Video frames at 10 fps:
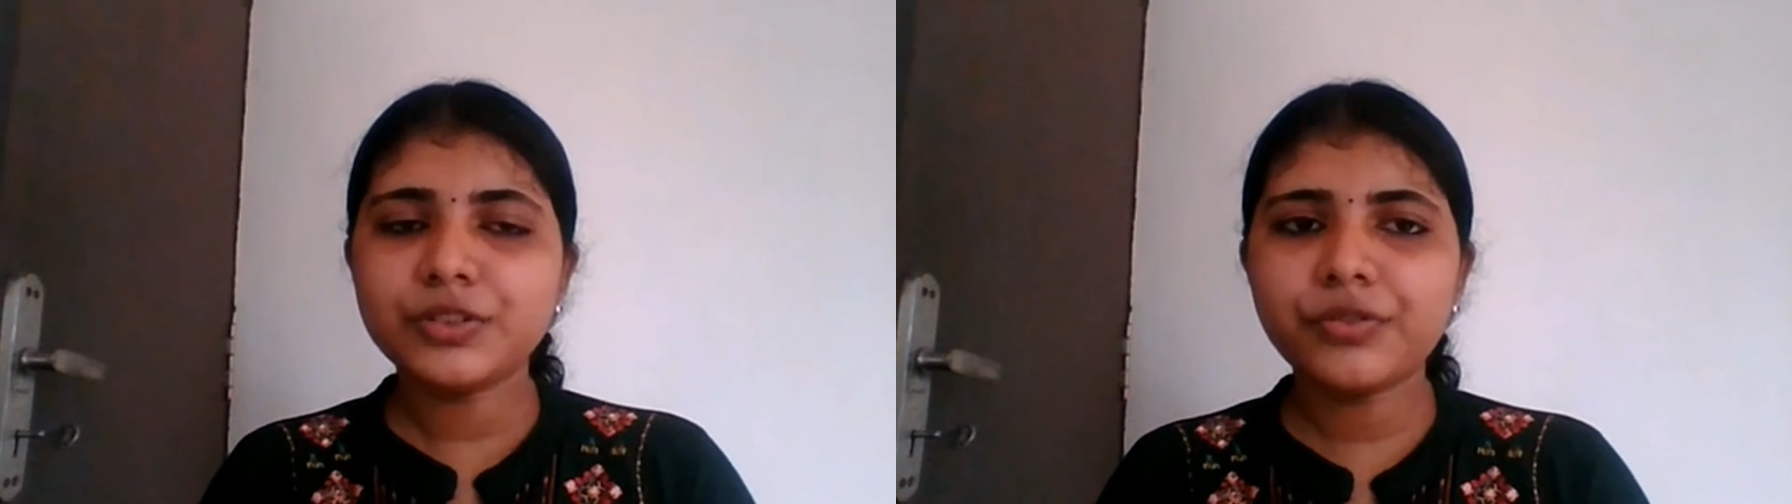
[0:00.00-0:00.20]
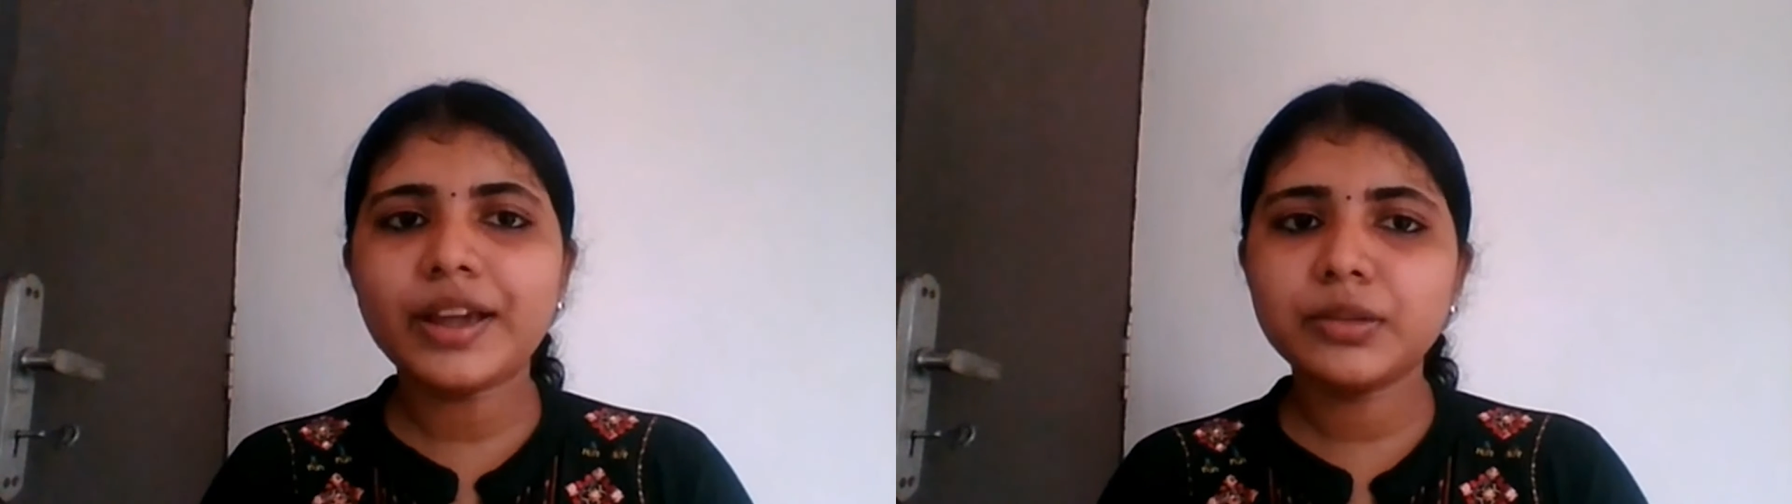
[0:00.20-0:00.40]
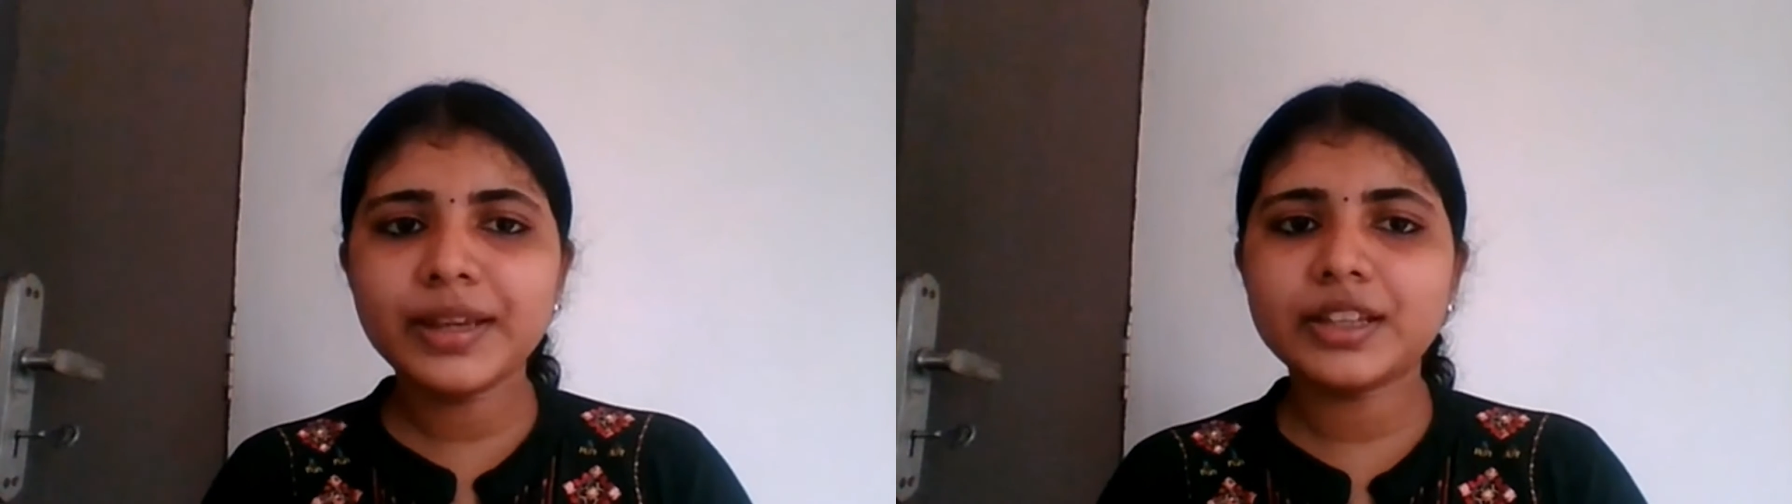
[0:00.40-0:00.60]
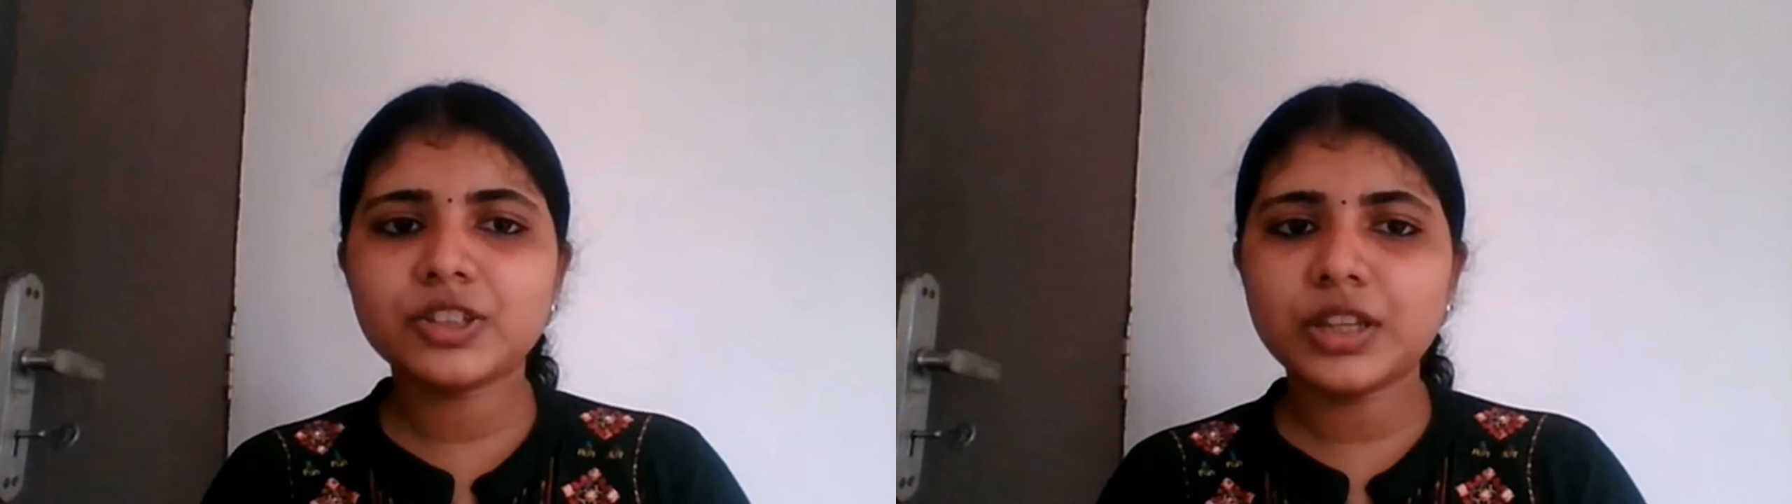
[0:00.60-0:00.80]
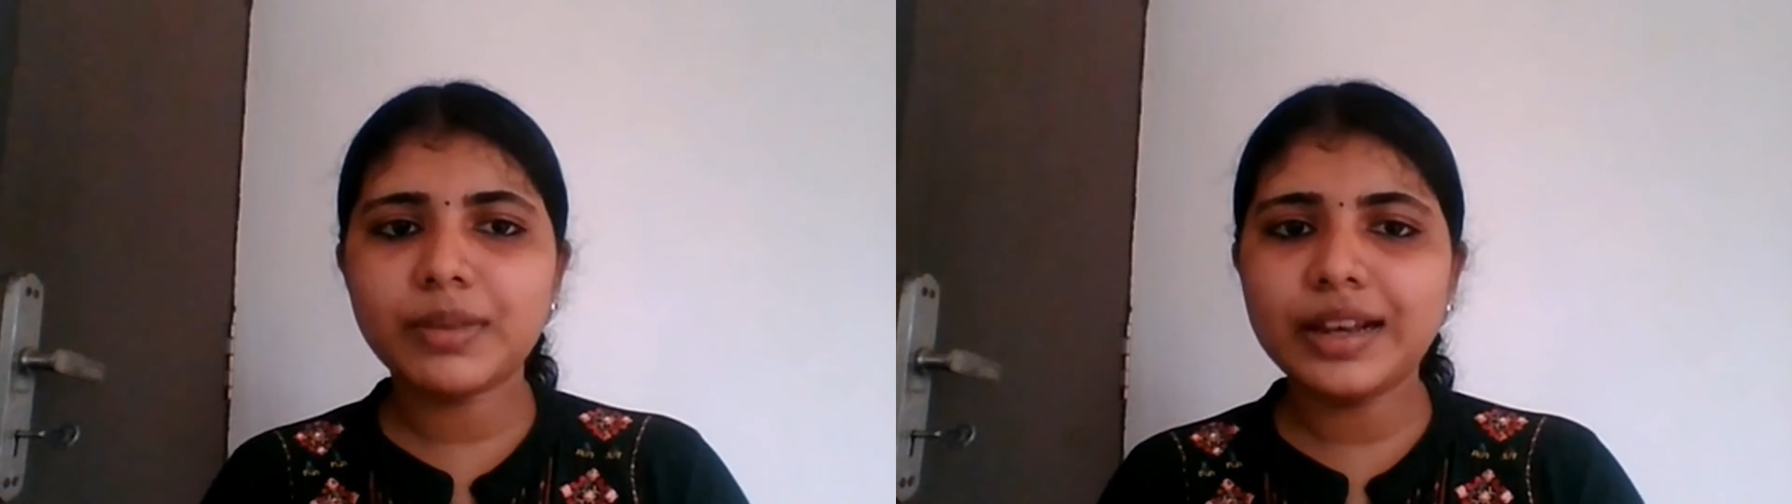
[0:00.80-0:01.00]
defined by
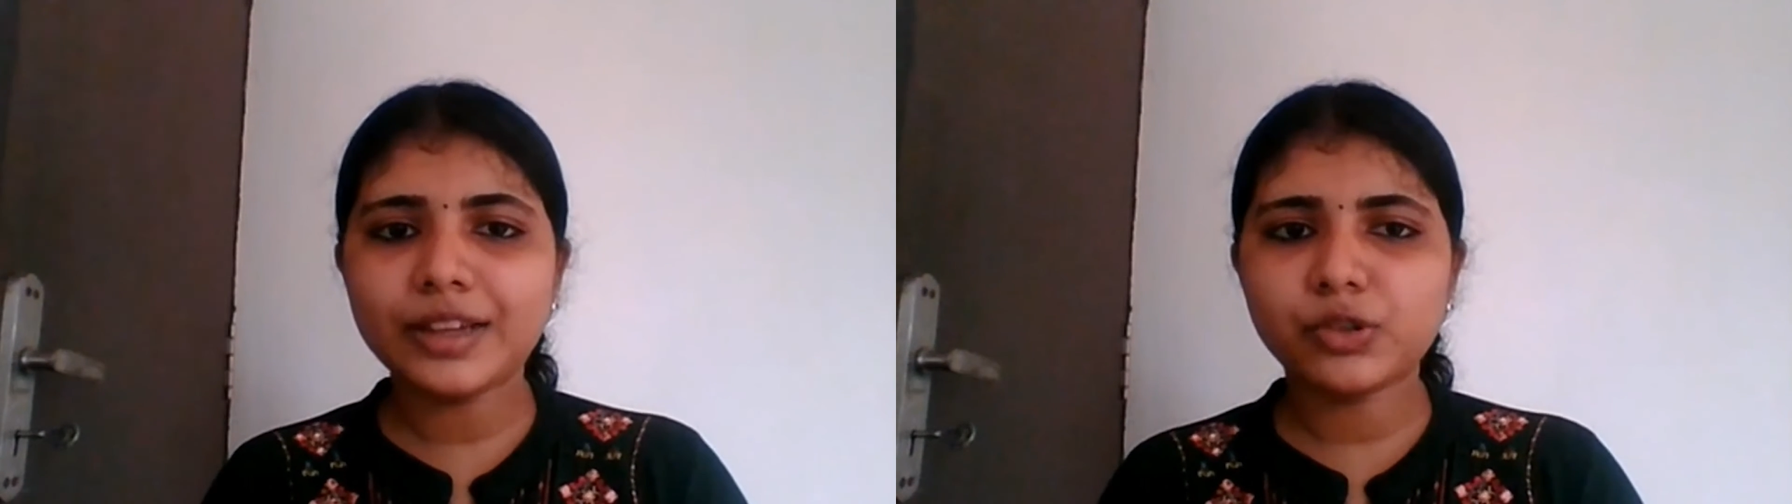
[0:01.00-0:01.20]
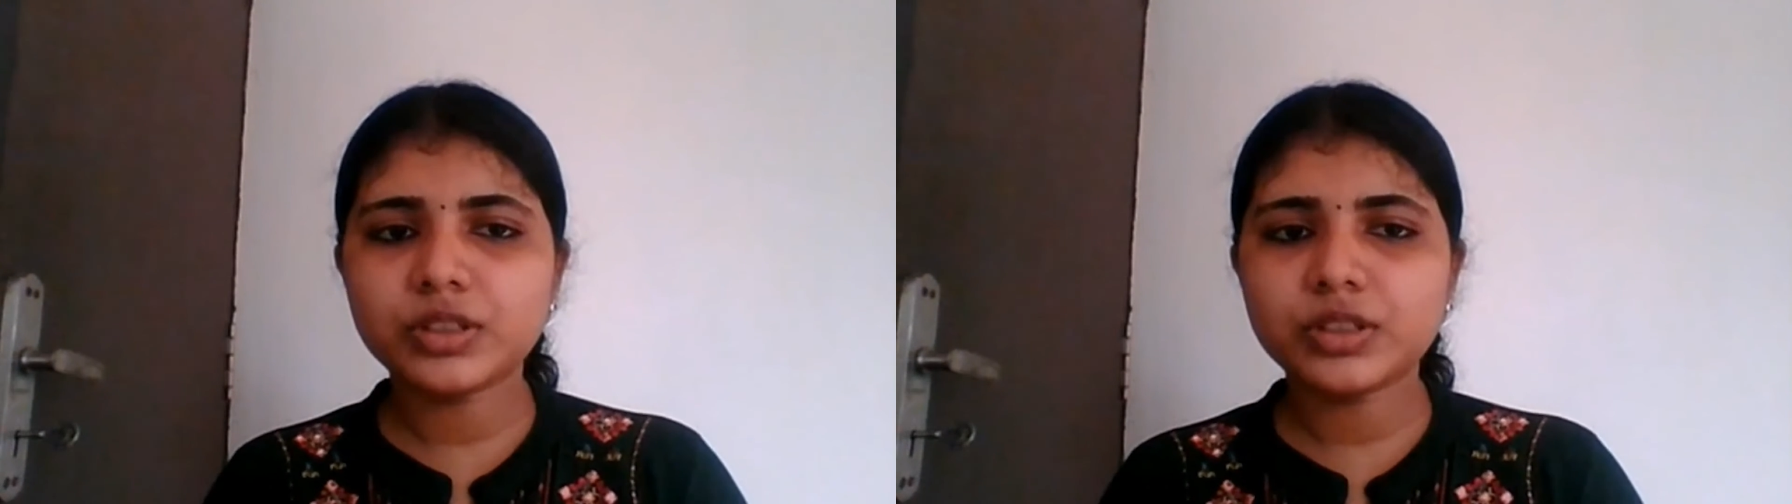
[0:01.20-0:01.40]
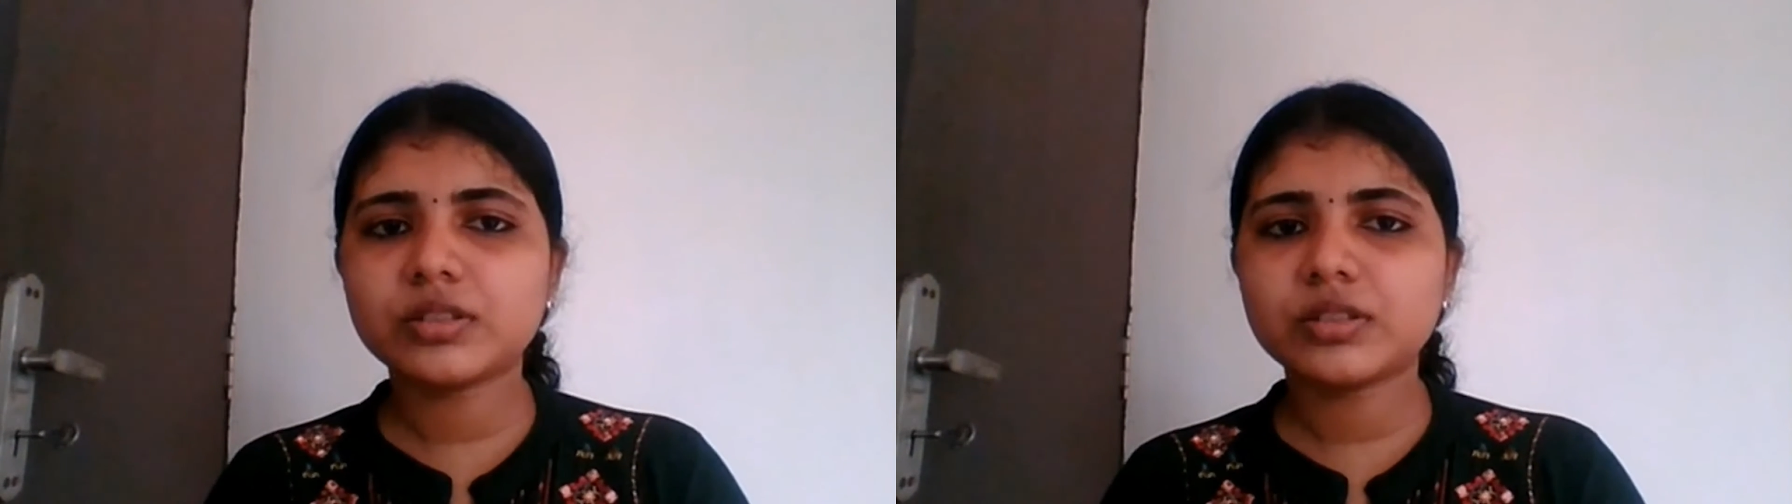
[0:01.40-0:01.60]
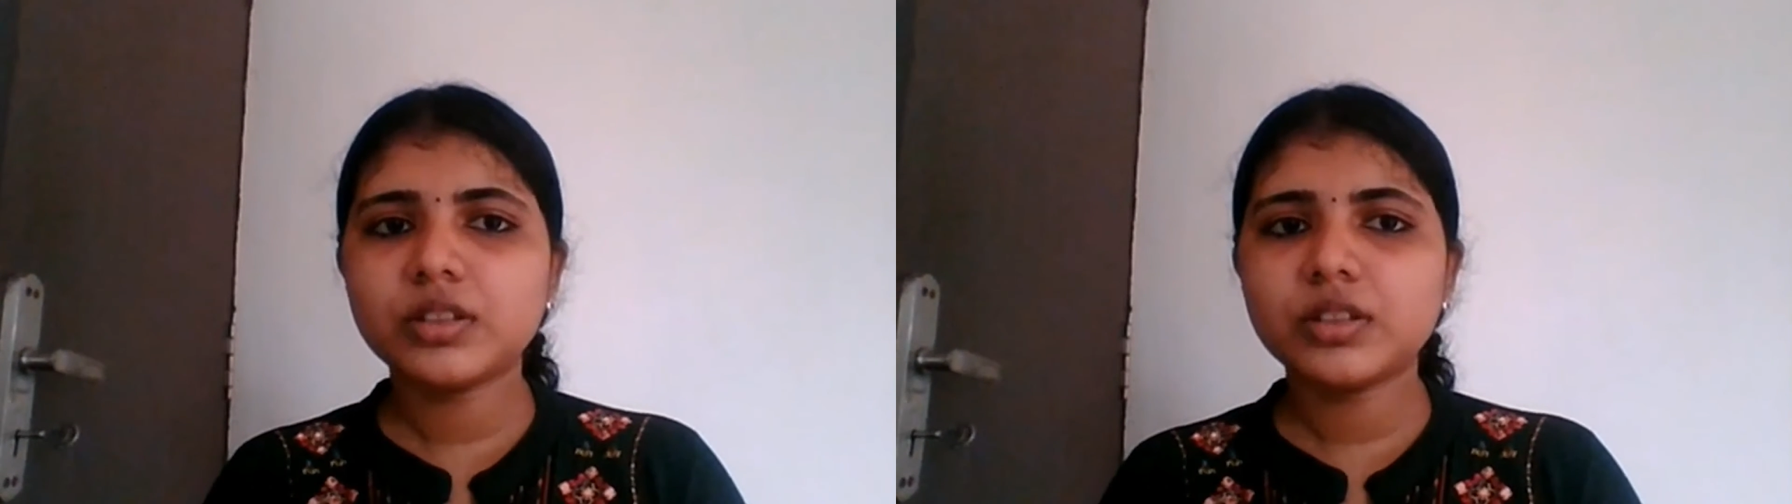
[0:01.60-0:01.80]
HTML language.